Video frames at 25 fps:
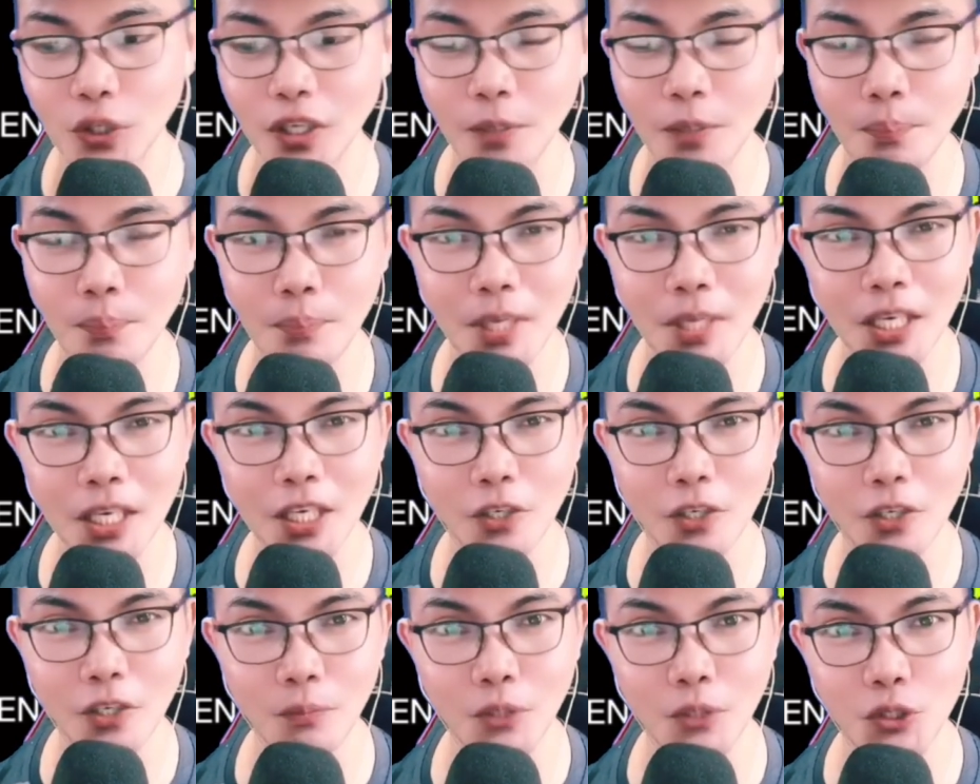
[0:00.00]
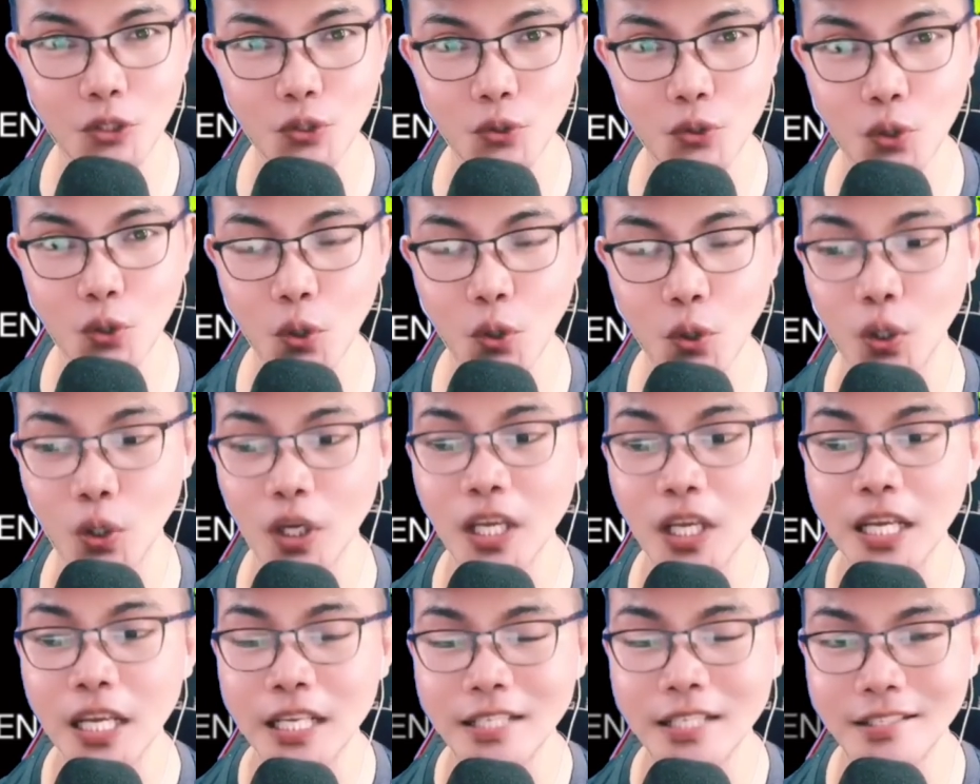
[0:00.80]
the meaning of the song,
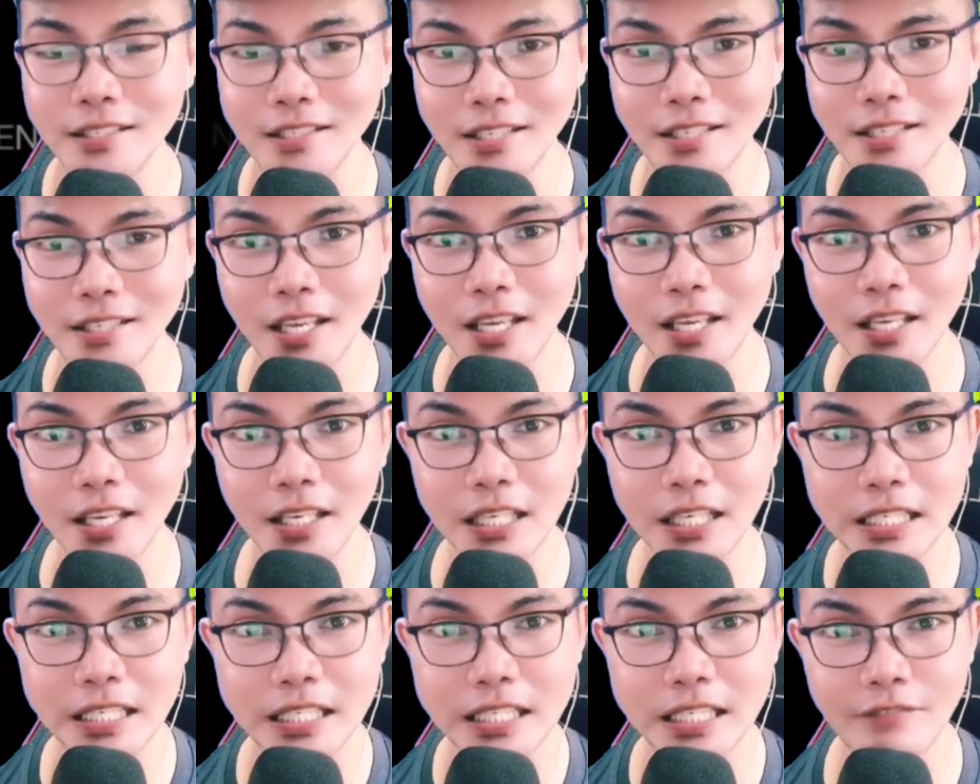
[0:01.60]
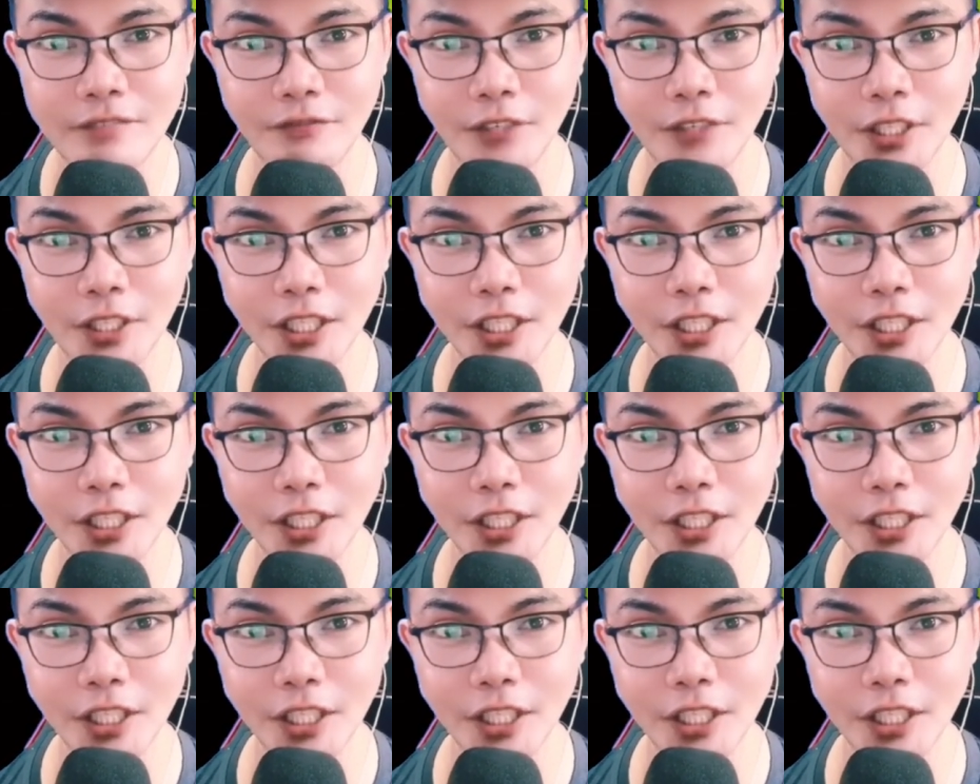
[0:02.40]
seeing the different